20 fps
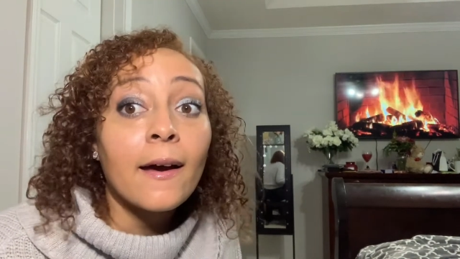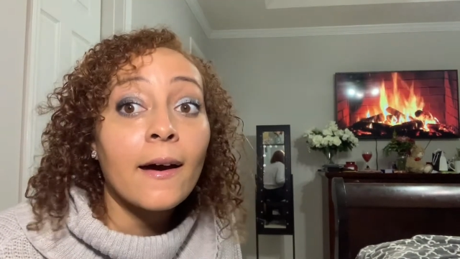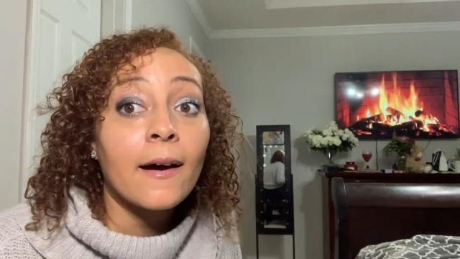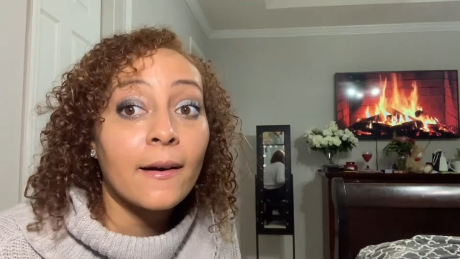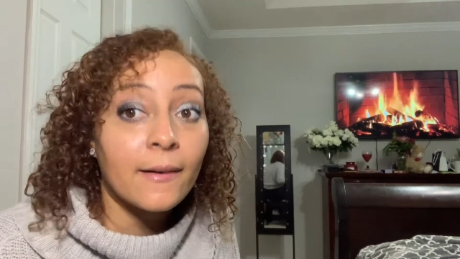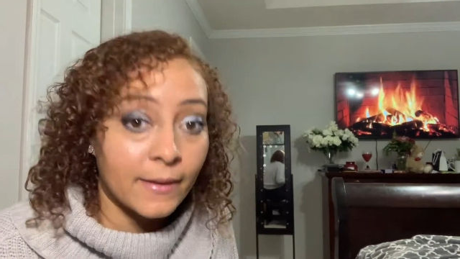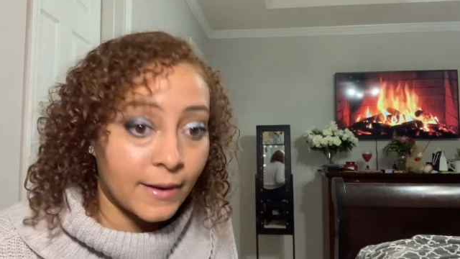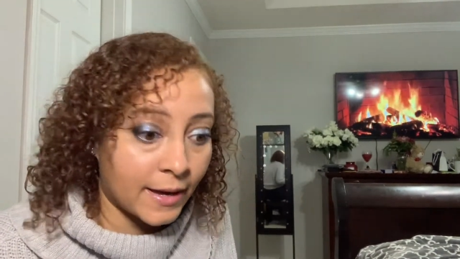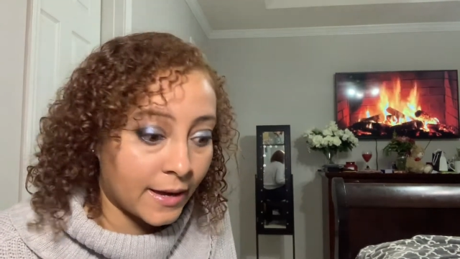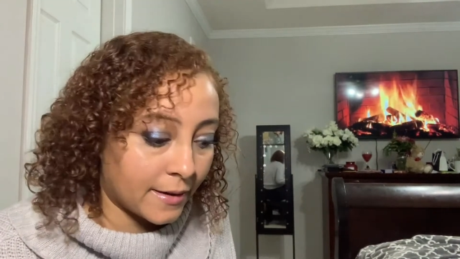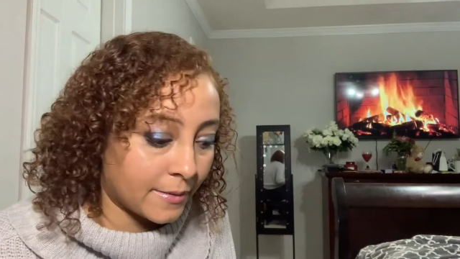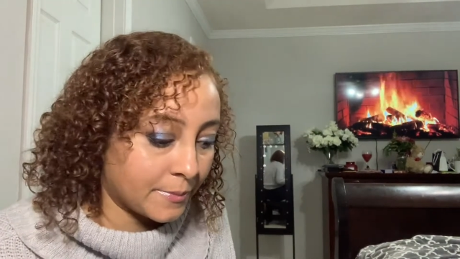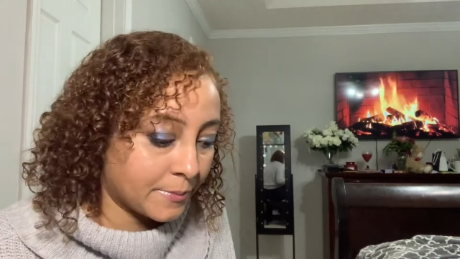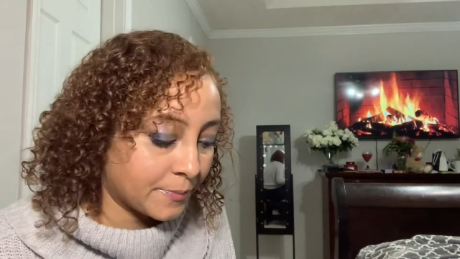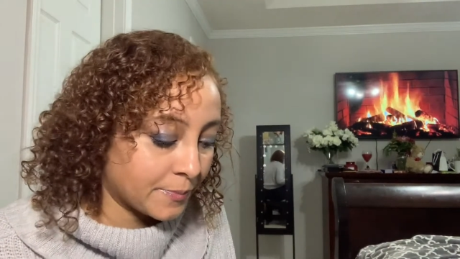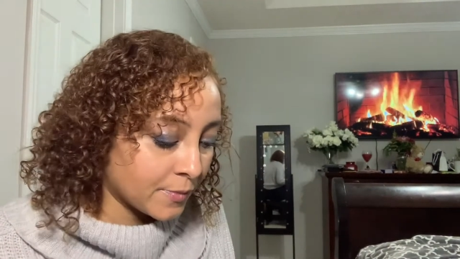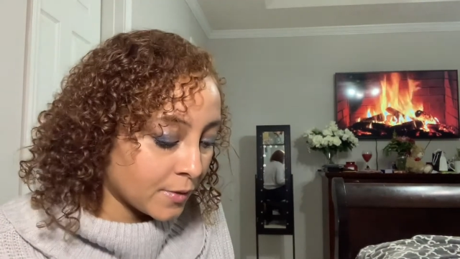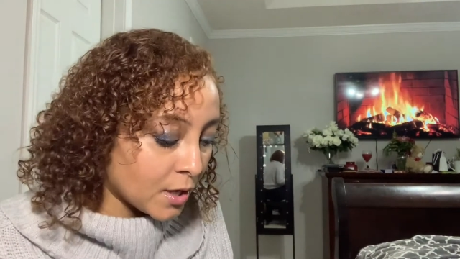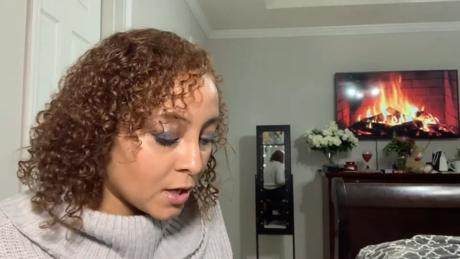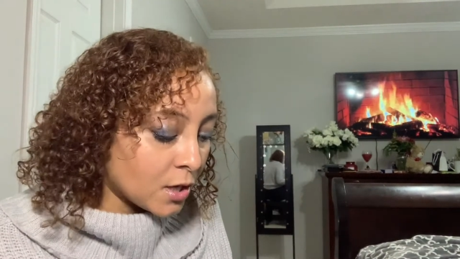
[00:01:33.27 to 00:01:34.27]
Okay,
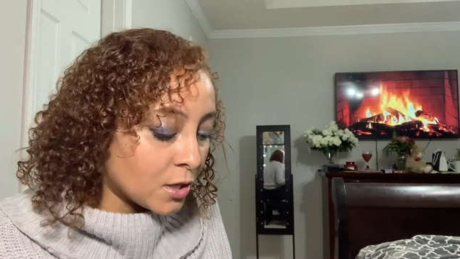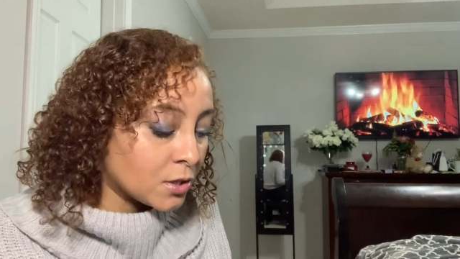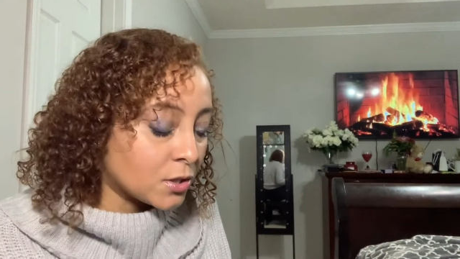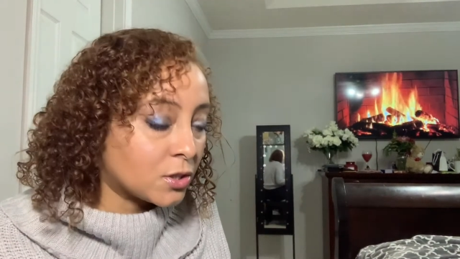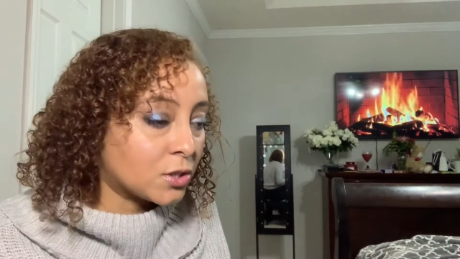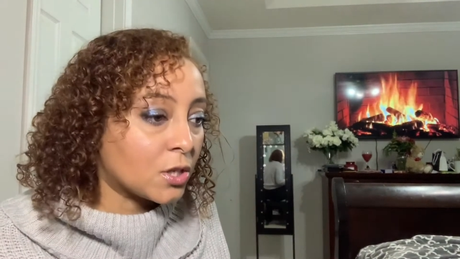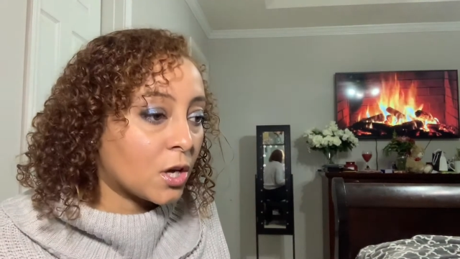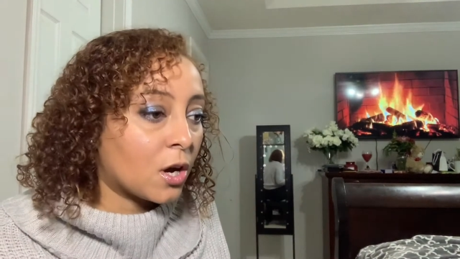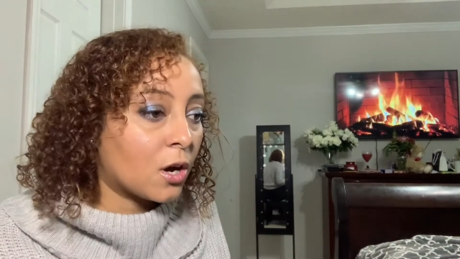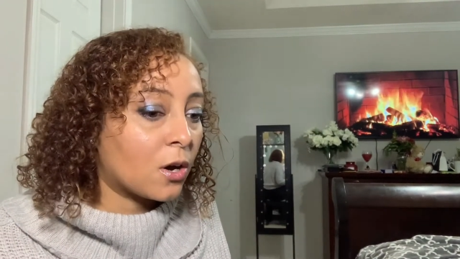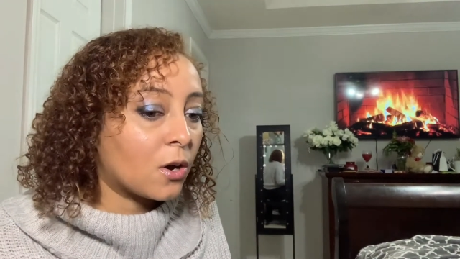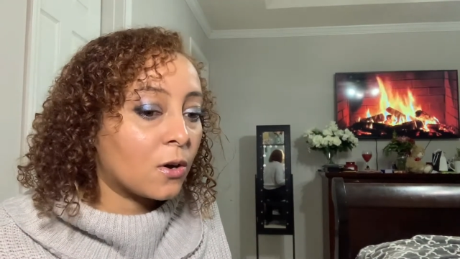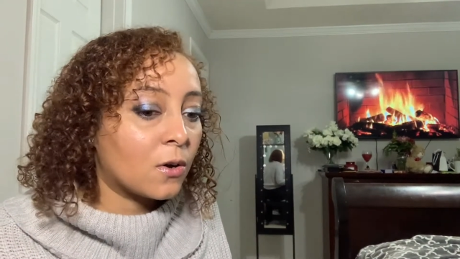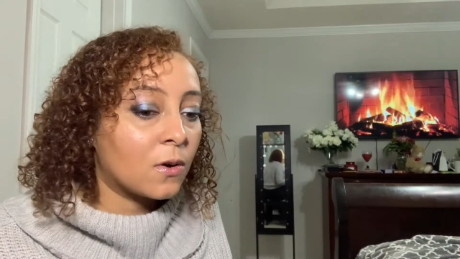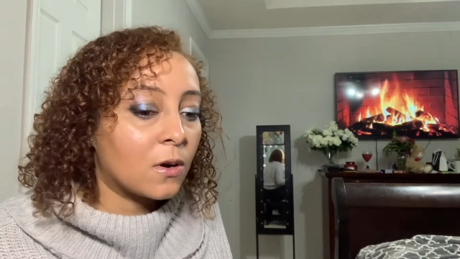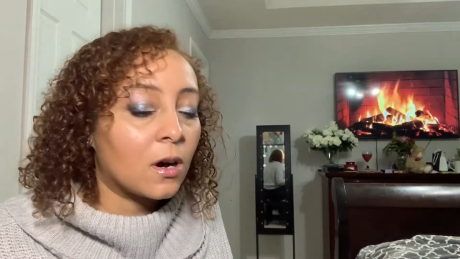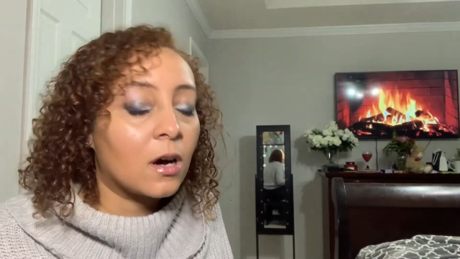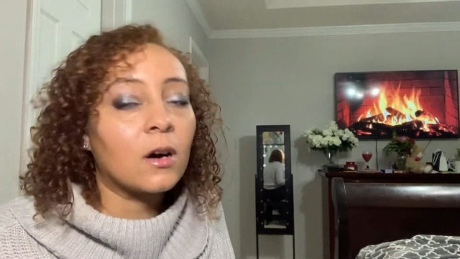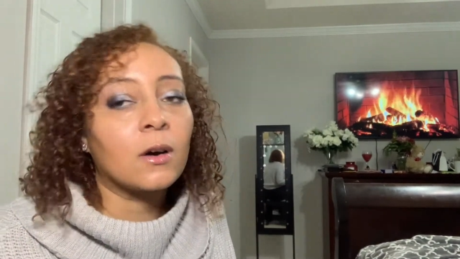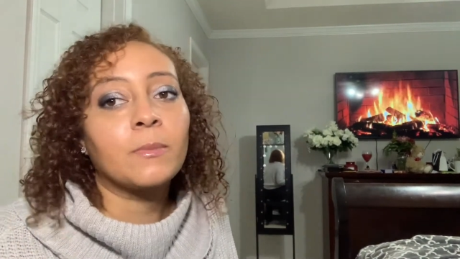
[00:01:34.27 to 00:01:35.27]
so, oh,